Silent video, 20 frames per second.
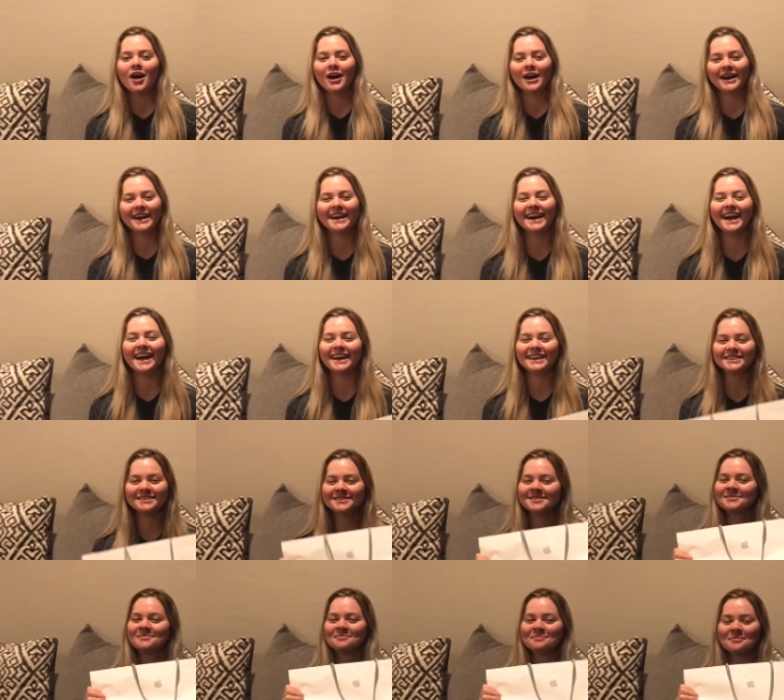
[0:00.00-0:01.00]
All right,
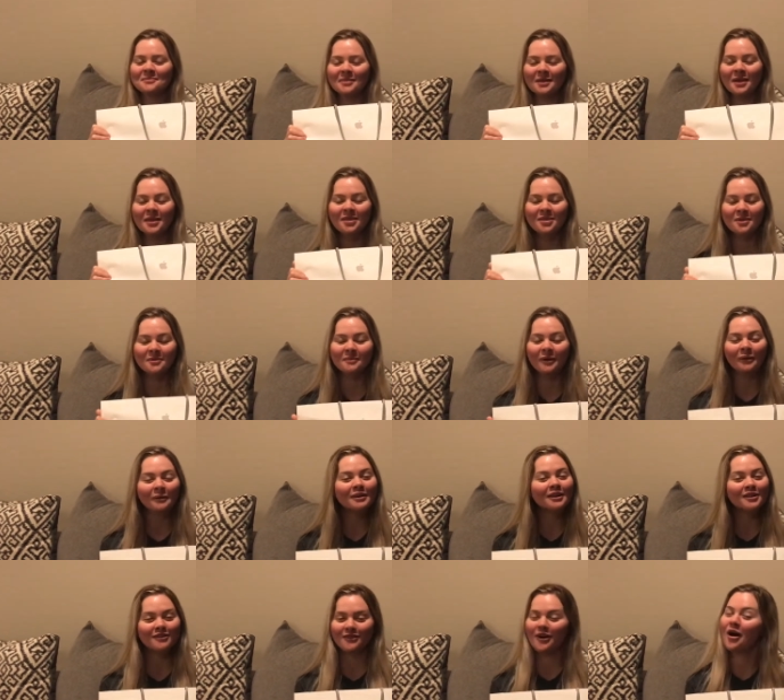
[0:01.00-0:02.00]
guys, the
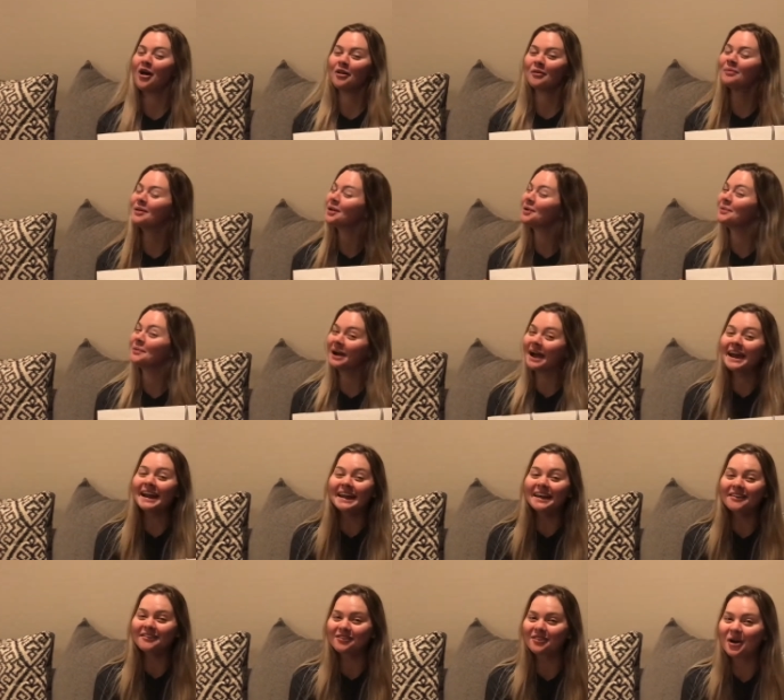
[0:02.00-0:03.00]
moment you've all been
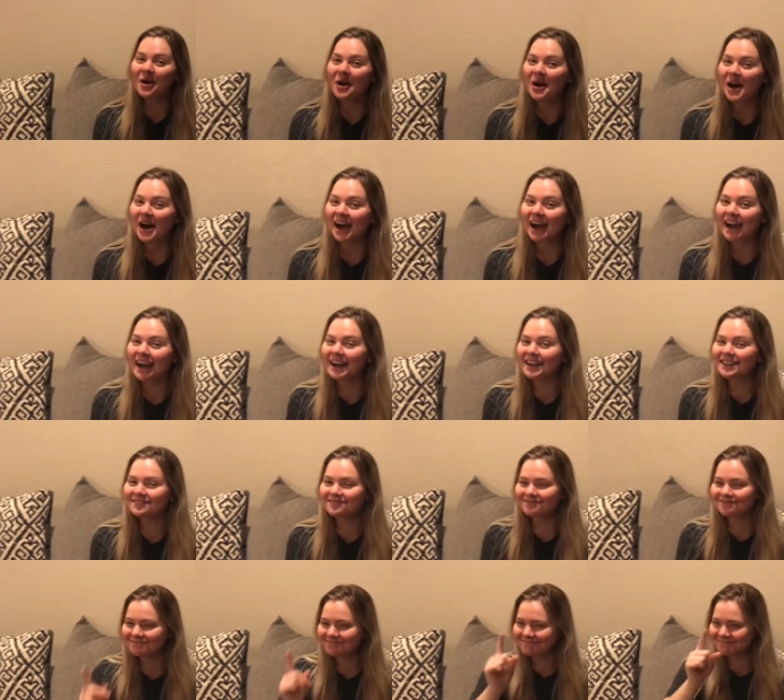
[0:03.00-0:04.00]
waiting
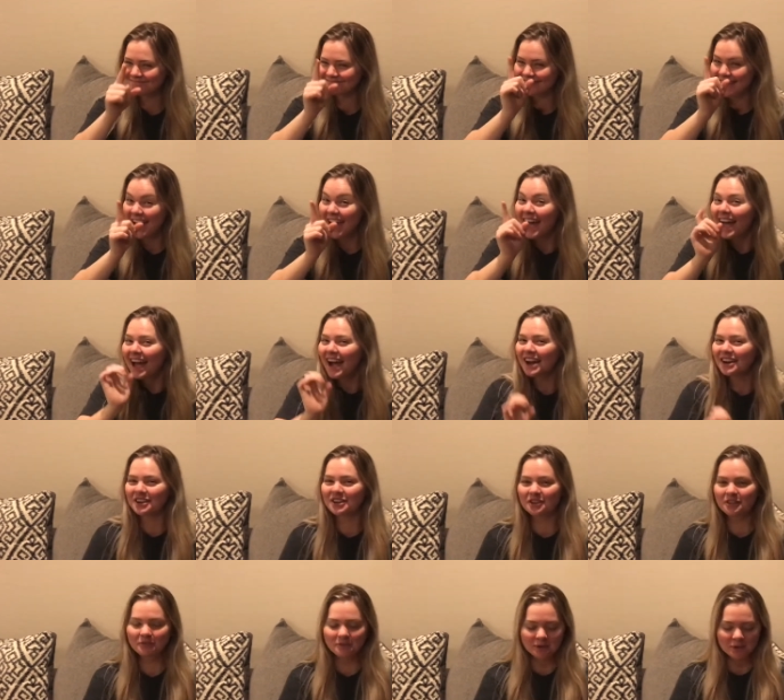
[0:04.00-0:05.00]
for. I know
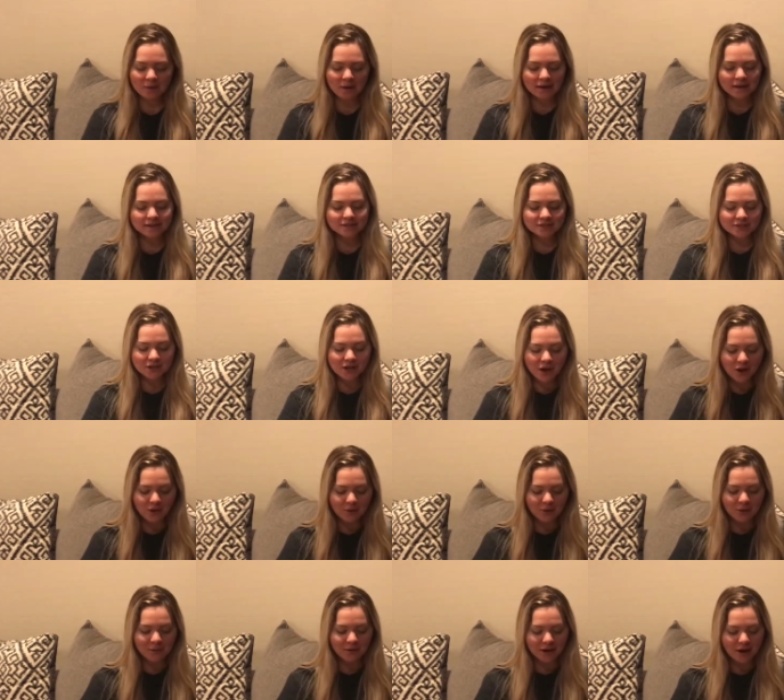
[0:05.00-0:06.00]
you've been wanting to know
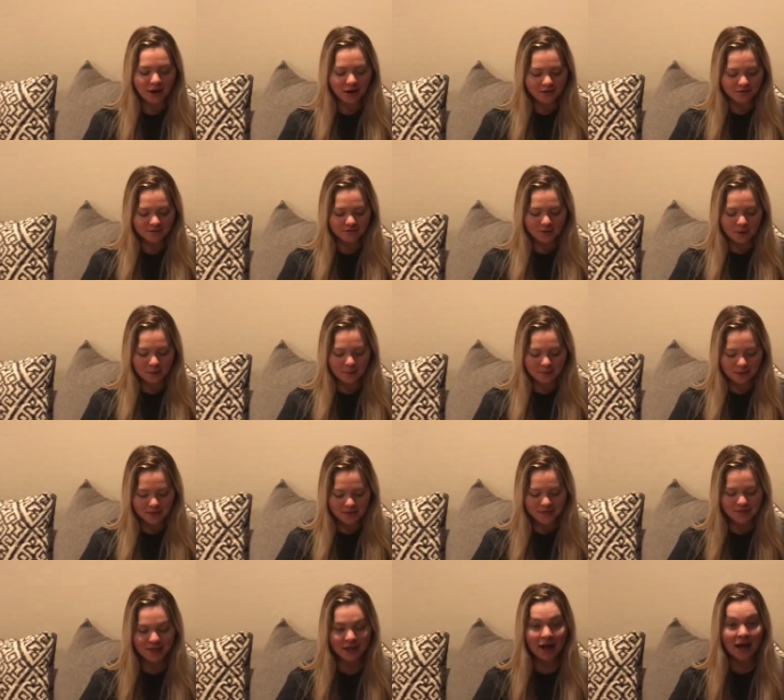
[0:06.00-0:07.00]
what we got from
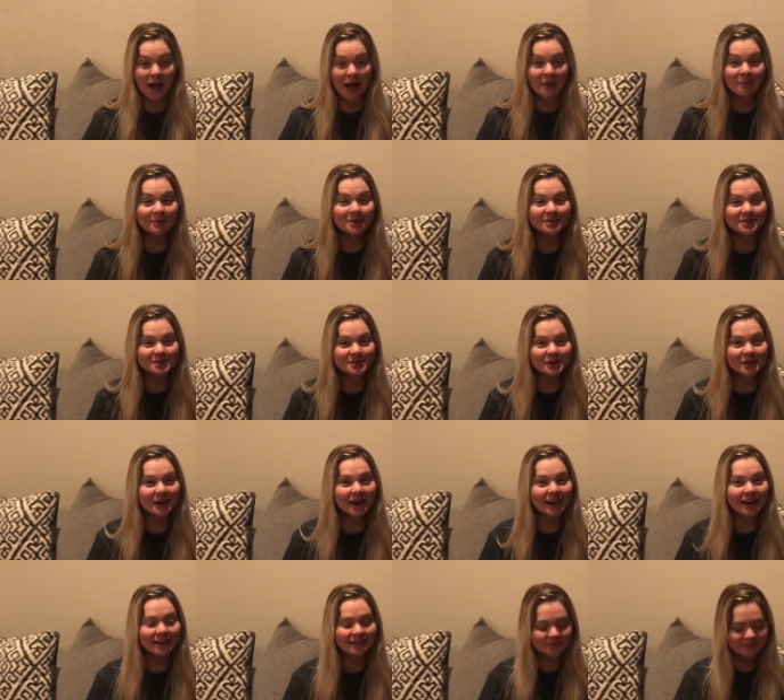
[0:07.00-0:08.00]
the Apple
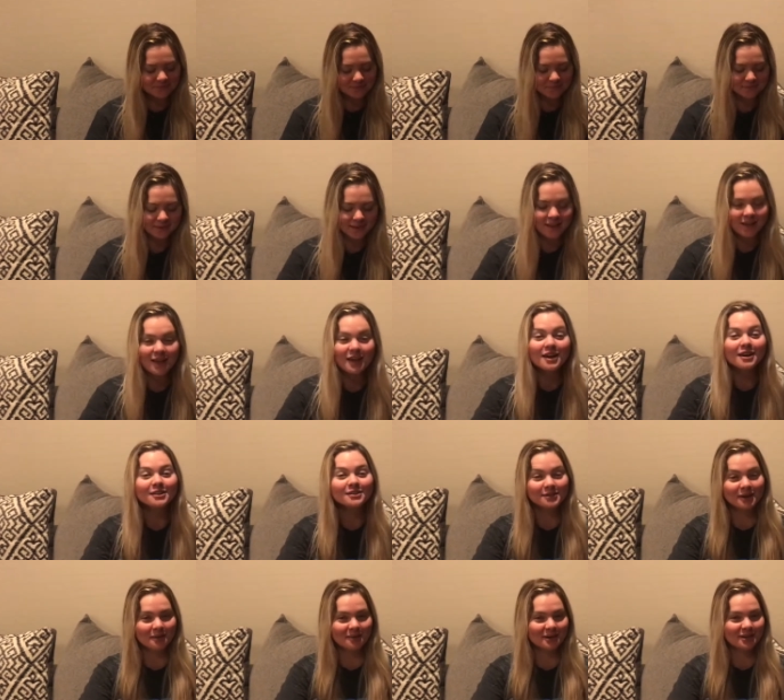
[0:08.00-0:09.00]
Store.
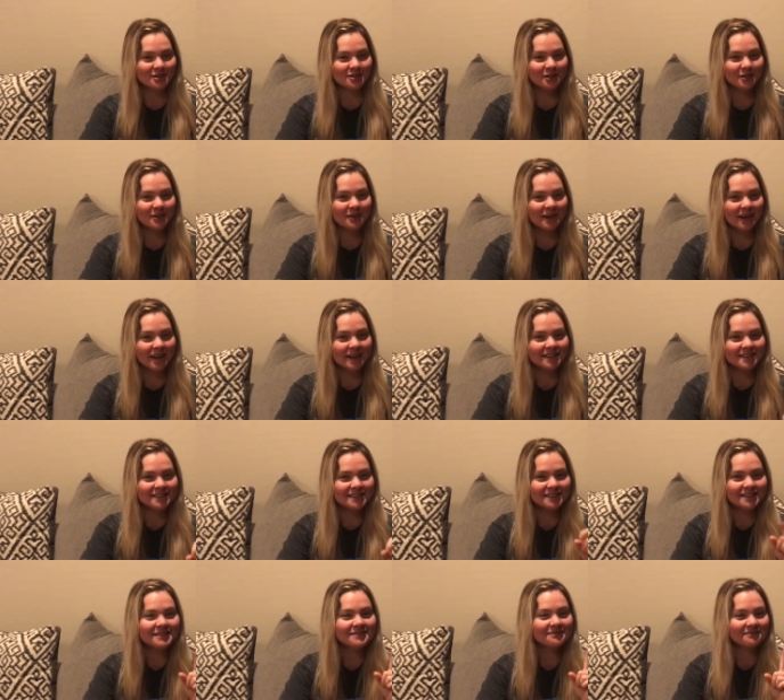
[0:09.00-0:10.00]
So I'm gonna show you
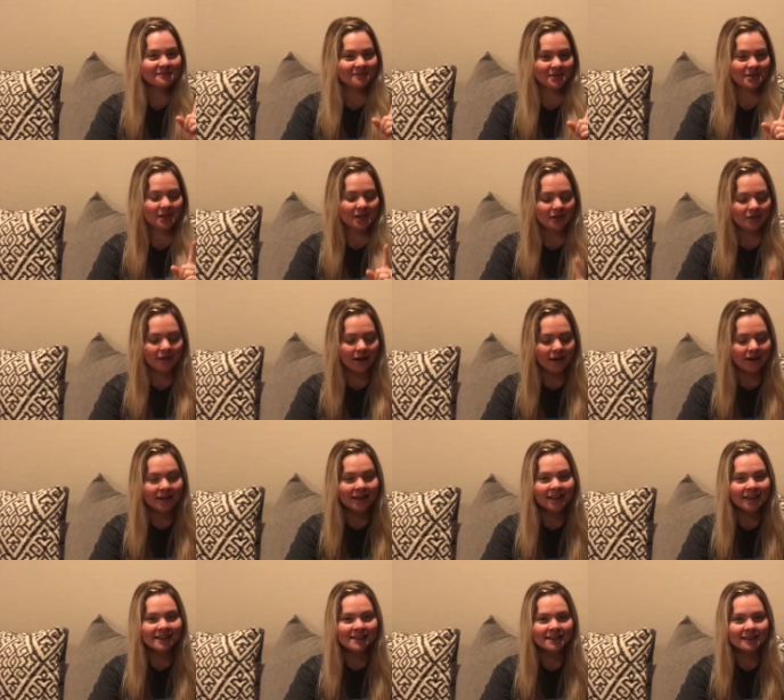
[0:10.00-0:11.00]
guys. You
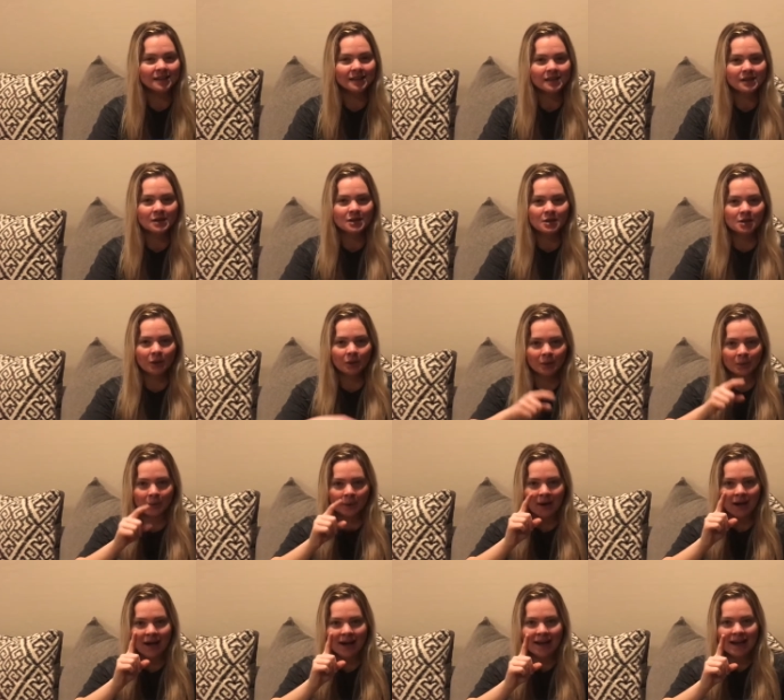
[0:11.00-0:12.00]
ready?
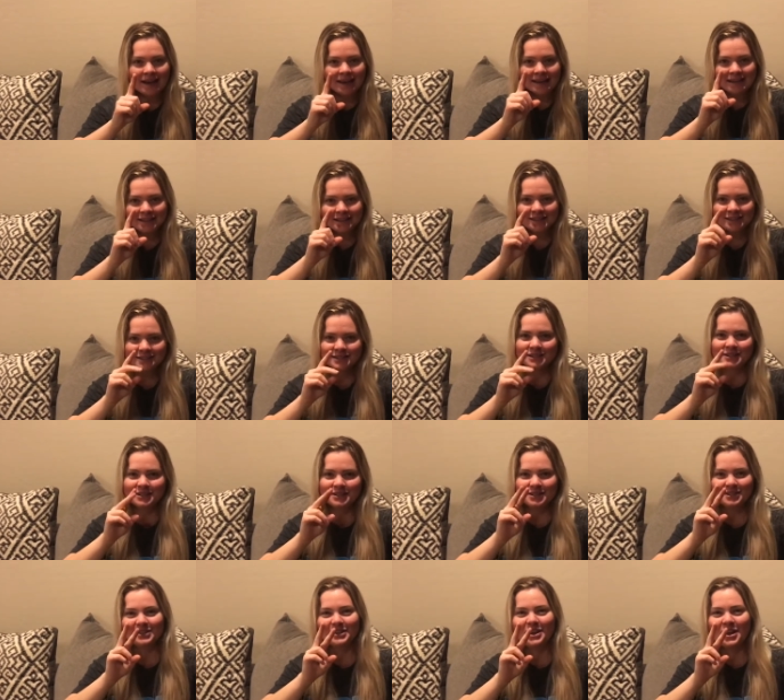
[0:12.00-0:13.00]
One,
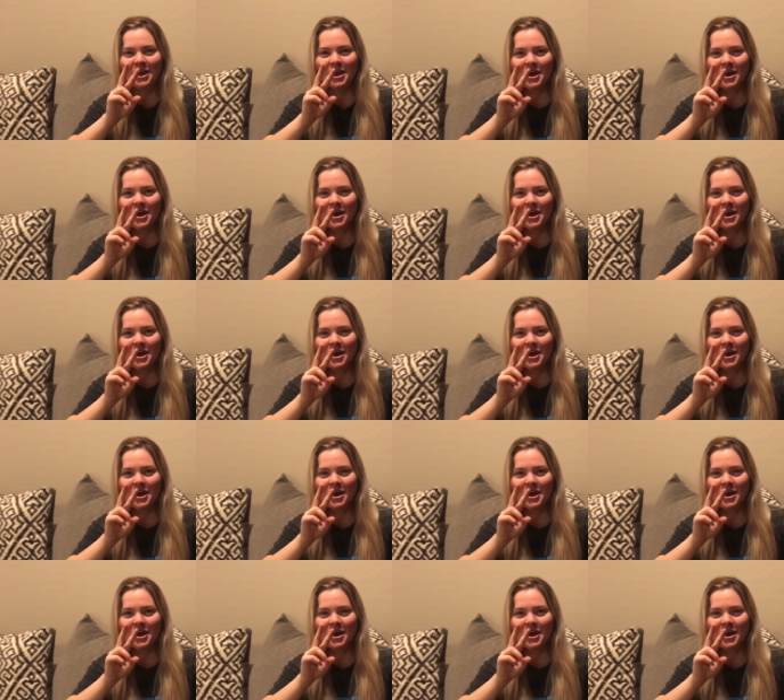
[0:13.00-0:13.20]
two,